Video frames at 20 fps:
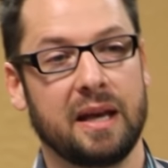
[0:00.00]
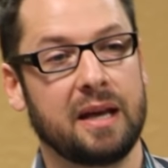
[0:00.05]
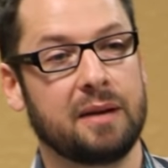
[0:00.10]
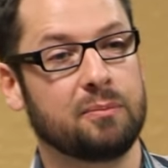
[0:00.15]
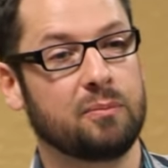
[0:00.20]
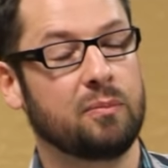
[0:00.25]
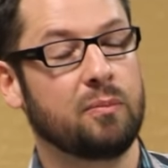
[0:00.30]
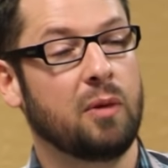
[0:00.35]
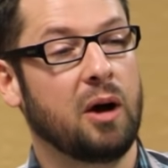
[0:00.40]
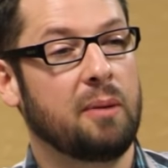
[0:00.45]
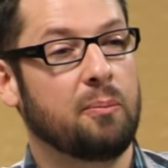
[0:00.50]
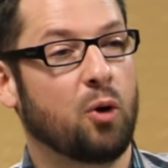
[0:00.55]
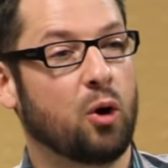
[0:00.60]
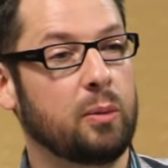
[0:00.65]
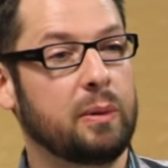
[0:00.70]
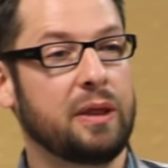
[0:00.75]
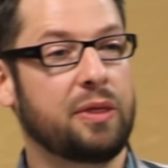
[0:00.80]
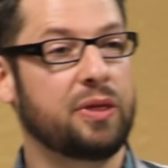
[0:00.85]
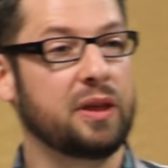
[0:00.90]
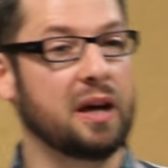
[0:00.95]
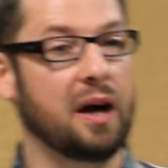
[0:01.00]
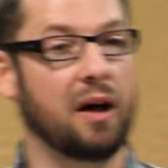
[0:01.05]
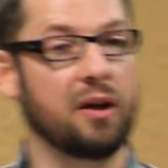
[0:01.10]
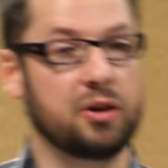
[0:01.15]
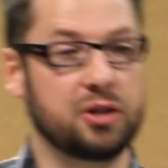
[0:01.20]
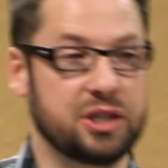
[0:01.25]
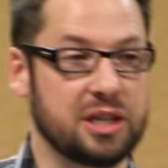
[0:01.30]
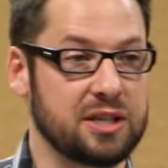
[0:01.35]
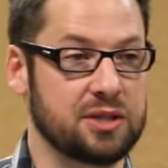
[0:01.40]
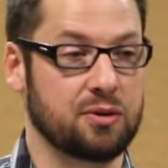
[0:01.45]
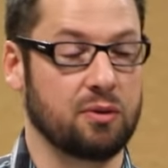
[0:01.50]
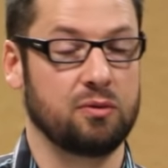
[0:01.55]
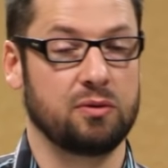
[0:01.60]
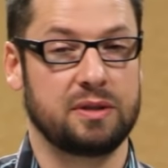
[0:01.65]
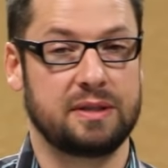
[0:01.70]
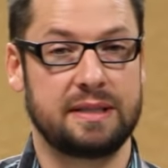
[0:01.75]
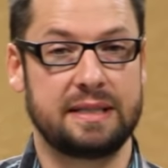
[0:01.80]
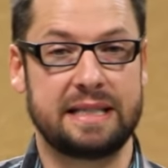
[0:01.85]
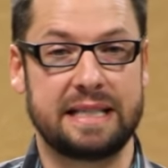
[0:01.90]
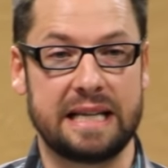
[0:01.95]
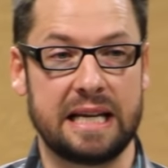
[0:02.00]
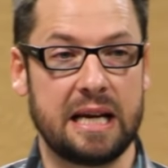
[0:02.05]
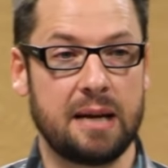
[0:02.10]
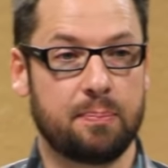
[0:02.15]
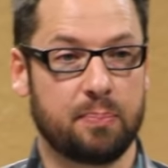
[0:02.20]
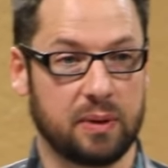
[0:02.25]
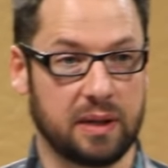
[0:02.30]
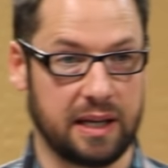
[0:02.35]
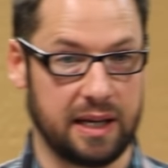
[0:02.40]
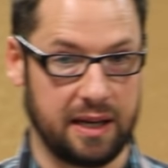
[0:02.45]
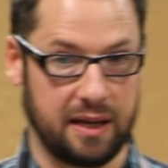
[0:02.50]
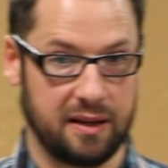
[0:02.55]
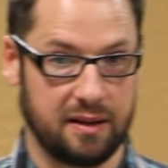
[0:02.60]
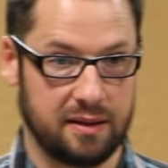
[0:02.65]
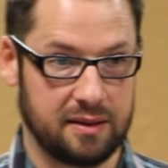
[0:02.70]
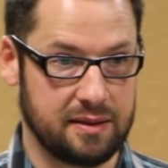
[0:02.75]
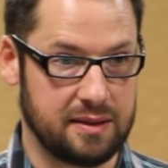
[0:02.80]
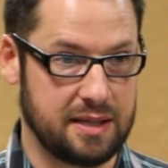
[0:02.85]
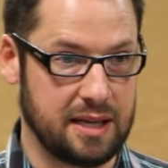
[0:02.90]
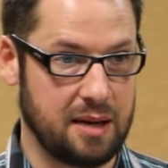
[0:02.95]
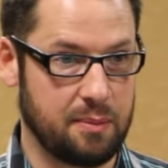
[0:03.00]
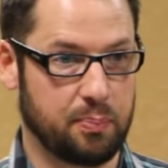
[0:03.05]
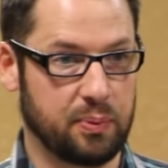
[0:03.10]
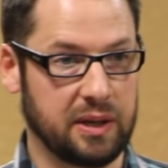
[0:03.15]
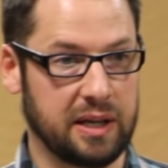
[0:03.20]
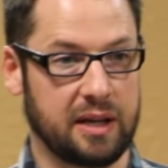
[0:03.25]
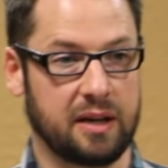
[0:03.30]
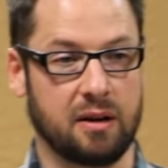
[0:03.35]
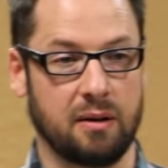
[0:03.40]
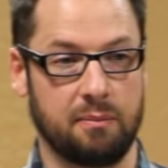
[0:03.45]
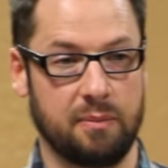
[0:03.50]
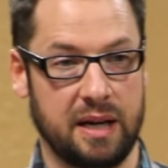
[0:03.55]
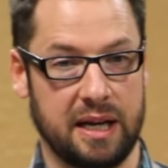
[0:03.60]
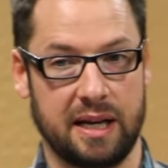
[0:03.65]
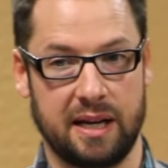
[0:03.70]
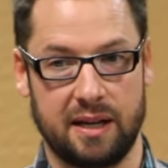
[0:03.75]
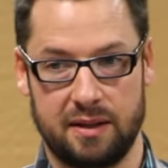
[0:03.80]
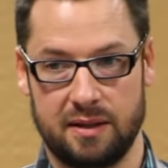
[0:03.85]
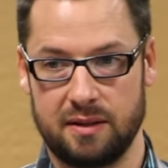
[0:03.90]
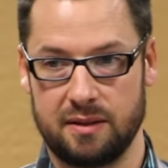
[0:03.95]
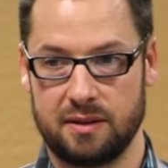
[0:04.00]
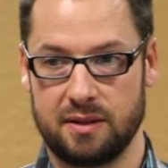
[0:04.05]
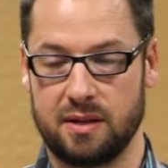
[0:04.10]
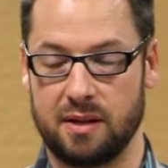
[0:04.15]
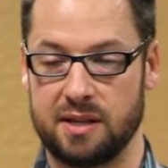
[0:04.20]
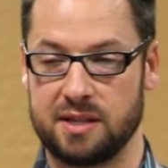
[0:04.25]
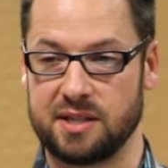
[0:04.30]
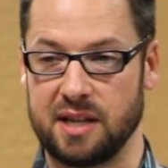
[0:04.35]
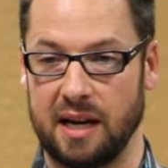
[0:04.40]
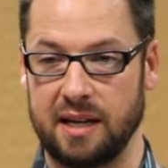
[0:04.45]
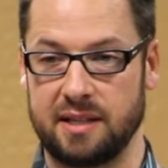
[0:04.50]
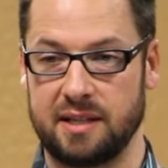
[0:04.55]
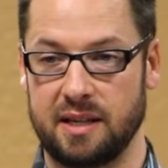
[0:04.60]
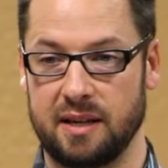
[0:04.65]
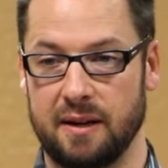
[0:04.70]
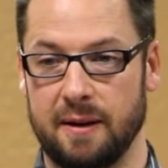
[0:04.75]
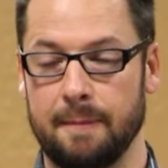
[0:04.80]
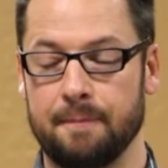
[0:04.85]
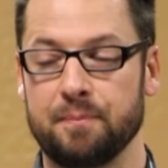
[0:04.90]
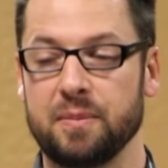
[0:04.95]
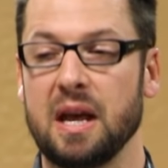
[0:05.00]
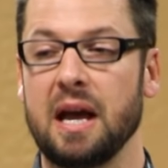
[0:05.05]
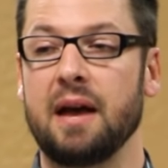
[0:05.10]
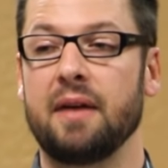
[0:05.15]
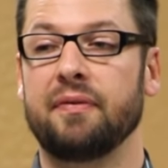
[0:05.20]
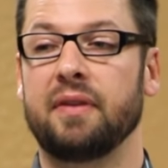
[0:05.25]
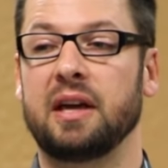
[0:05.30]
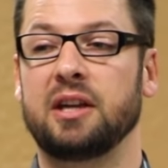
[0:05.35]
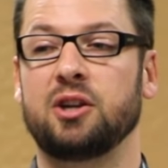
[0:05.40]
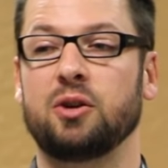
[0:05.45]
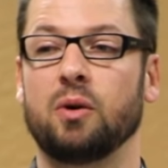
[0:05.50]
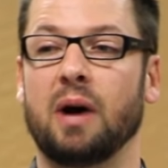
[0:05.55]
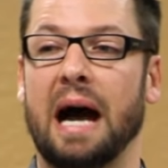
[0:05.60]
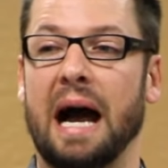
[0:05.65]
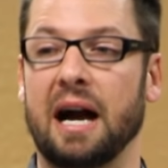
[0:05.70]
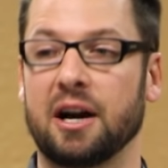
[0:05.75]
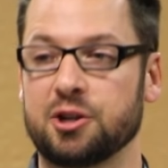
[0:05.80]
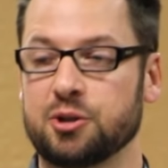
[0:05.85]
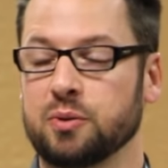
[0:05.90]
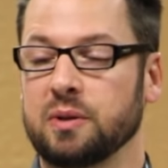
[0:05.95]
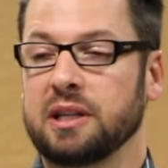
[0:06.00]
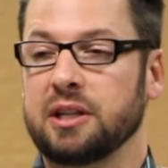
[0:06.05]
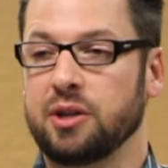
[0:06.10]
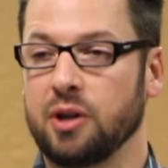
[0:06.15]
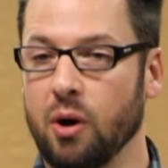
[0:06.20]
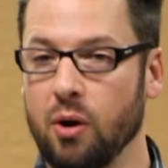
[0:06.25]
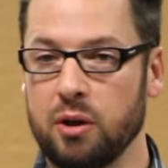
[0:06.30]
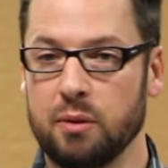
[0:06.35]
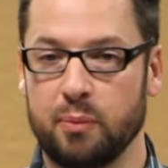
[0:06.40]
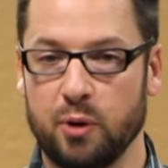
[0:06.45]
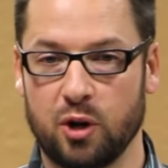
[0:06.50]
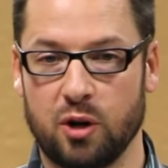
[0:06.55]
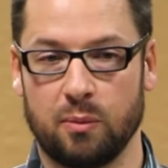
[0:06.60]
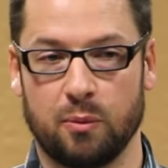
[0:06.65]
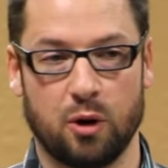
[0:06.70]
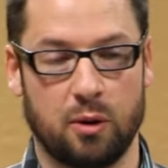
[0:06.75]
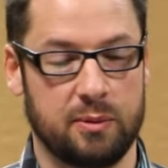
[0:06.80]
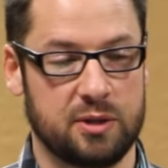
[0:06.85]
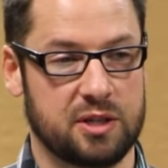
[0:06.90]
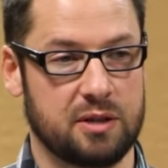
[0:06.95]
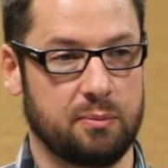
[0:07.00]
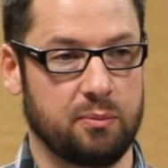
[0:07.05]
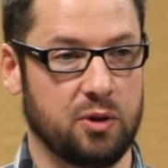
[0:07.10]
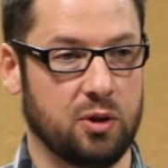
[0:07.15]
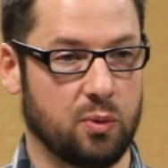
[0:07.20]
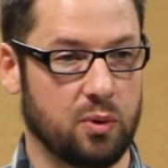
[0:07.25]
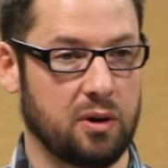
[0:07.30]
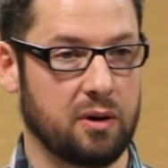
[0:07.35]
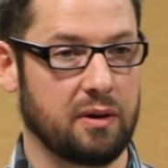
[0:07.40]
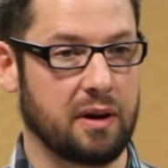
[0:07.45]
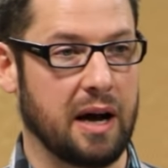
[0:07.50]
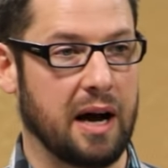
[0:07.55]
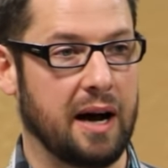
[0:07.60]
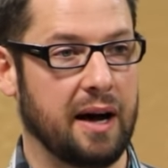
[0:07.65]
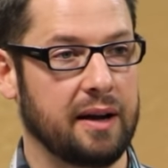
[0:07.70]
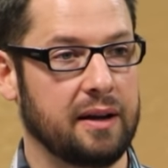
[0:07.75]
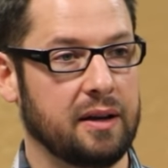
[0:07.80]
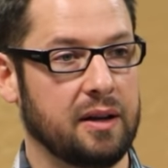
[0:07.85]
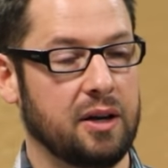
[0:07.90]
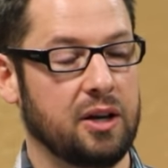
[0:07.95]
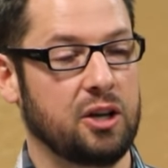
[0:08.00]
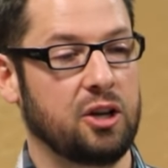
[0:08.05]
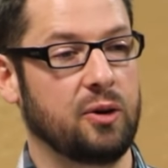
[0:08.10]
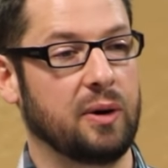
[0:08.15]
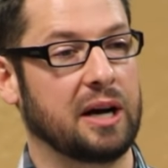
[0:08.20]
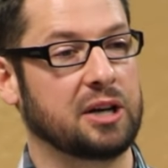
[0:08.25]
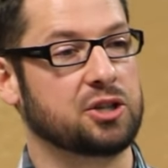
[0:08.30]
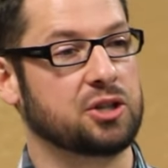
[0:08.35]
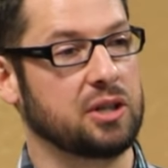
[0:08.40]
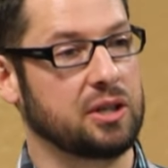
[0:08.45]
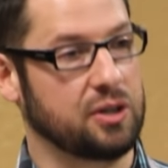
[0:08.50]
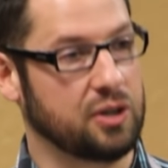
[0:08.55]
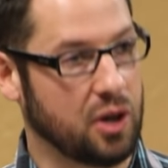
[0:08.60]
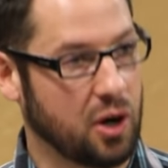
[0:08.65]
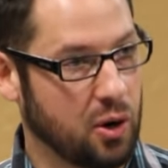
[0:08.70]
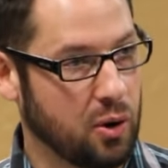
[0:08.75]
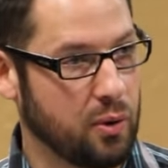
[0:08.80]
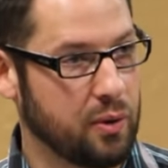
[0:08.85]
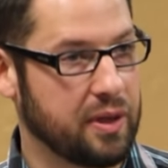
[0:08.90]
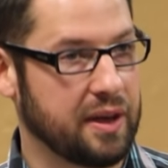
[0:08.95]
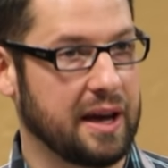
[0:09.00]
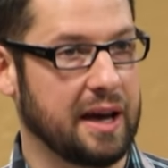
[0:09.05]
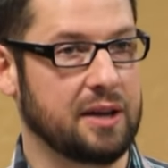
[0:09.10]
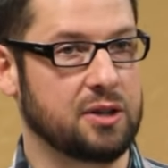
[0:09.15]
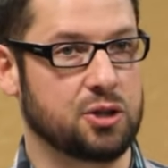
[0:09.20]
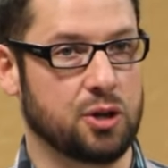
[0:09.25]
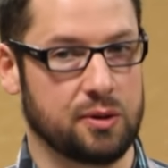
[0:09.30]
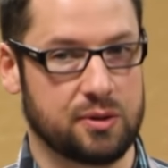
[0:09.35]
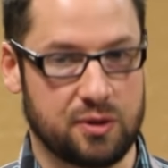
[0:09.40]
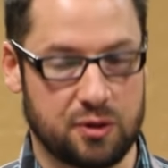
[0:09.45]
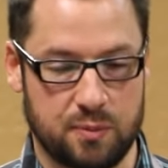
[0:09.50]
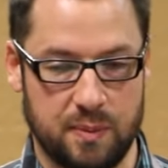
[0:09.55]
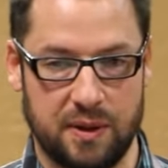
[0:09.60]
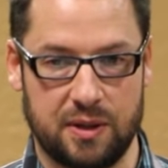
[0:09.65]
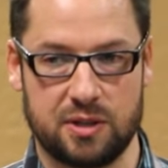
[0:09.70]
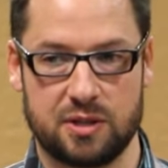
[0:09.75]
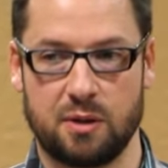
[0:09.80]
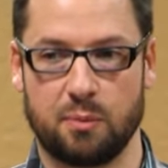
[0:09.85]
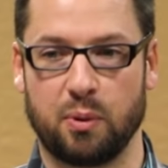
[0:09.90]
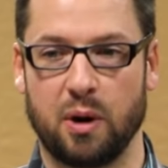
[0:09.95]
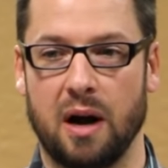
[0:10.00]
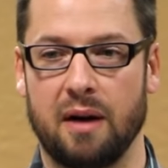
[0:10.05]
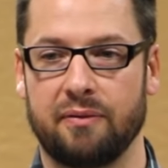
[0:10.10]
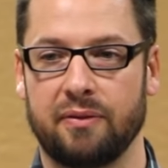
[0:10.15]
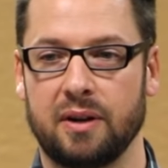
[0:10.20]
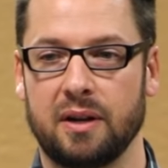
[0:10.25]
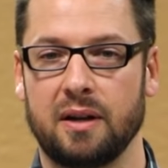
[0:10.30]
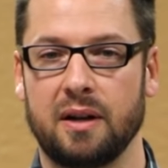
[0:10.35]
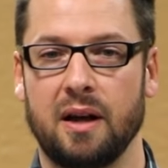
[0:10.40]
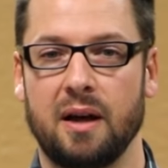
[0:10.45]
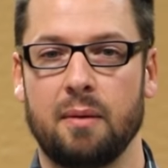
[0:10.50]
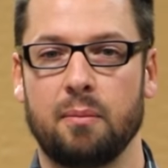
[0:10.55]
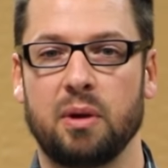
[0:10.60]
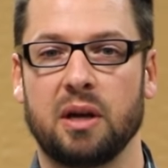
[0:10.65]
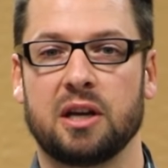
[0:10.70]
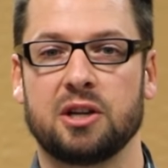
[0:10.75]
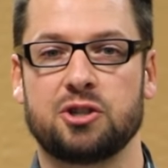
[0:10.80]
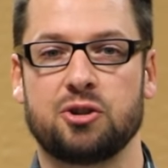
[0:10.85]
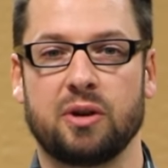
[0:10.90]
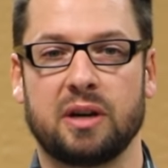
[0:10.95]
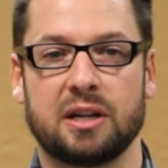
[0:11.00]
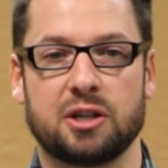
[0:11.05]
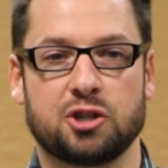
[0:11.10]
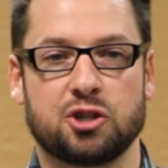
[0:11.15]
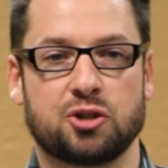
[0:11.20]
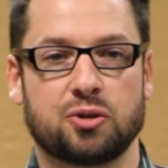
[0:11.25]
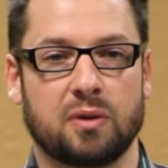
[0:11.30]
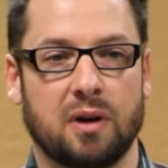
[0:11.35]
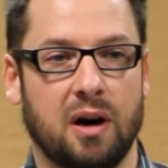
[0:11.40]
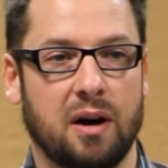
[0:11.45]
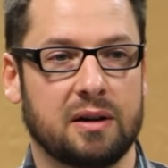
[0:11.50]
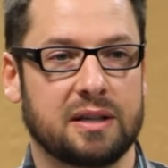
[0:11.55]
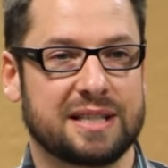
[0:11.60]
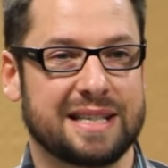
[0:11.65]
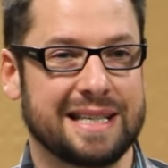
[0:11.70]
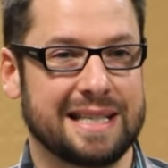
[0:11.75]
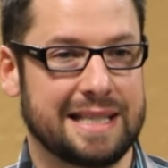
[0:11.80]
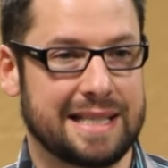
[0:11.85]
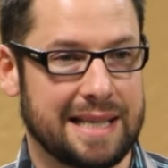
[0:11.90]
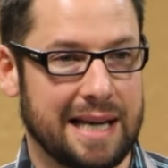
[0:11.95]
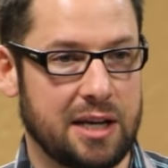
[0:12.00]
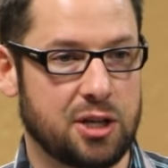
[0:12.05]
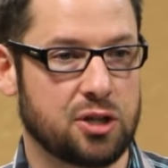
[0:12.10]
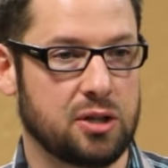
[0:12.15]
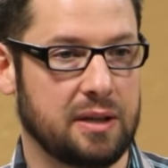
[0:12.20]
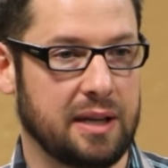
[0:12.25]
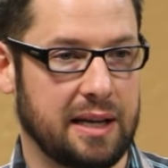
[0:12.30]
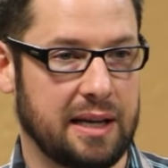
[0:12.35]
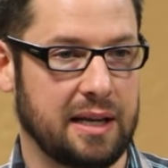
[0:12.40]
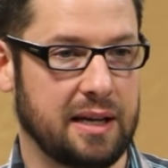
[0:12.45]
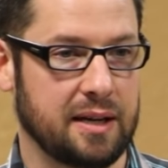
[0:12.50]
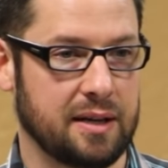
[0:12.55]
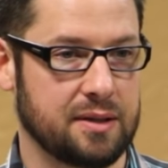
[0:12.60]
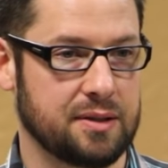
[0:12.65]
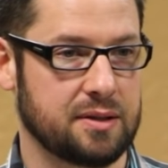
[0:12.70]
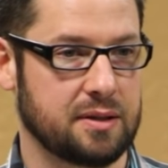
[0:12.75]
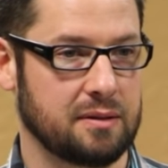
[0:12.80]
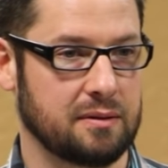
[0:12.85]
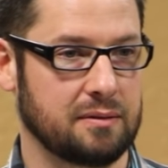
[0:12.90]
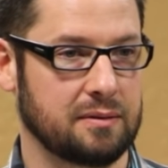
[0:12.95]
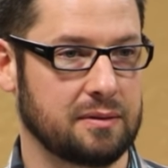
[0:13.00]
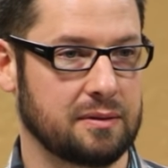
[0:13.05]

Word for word: In Mormon theology is deeply, deeply committed to this idea that you actually know the Book of Mormon's the Word of God. You actually know that Joseph Smith is the prophet because you get a strong sensation that he is.